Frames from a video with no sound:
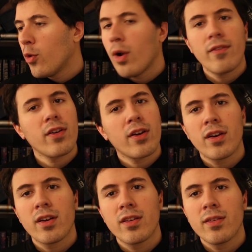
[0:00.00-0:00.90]
Whoever
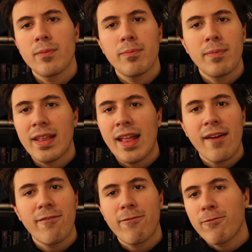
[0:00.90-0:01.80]
made
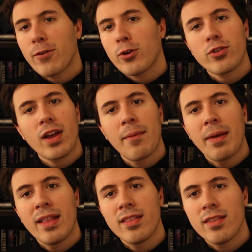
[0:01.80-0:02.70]
that first
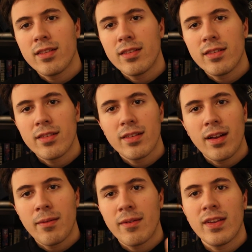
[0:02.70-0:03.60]
comment
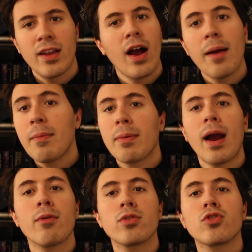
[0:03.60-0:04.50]
on the video, I remember
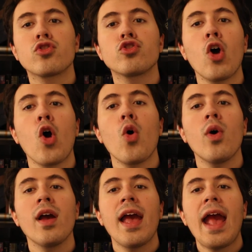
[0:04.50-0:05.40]
I was so
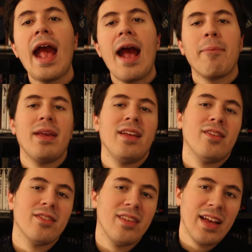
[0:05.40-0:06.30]
happy
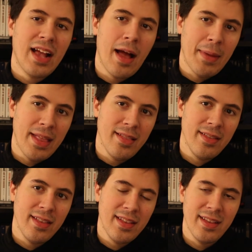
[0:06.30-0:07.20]
to see a comment.
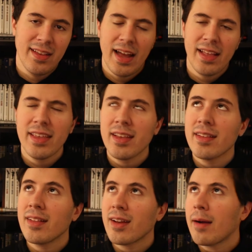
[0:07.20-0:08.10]
I
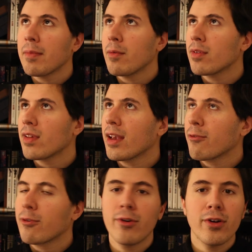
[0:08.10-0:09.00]
think the comment was like,
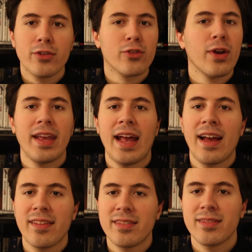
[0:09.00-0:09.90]
"Looks great,
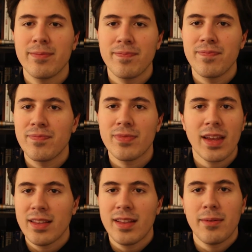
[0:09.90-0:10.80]
guys."
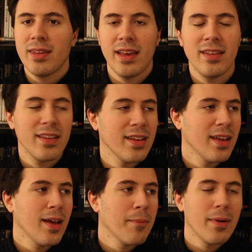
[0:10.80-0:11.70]
I think that was it.
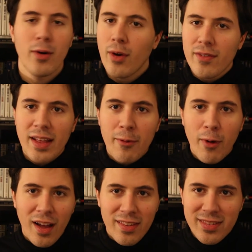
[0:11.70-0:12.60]
But whoever that
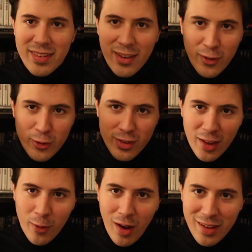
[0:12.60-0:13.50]
was, if you're
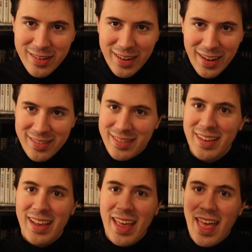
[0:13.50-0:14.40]
still watching us,
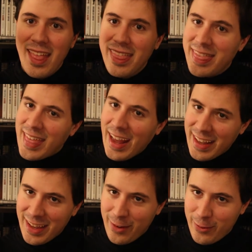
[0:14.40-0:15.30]

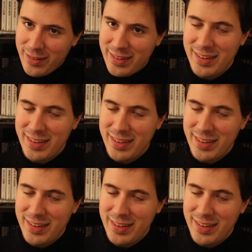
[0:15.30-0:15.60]
thank you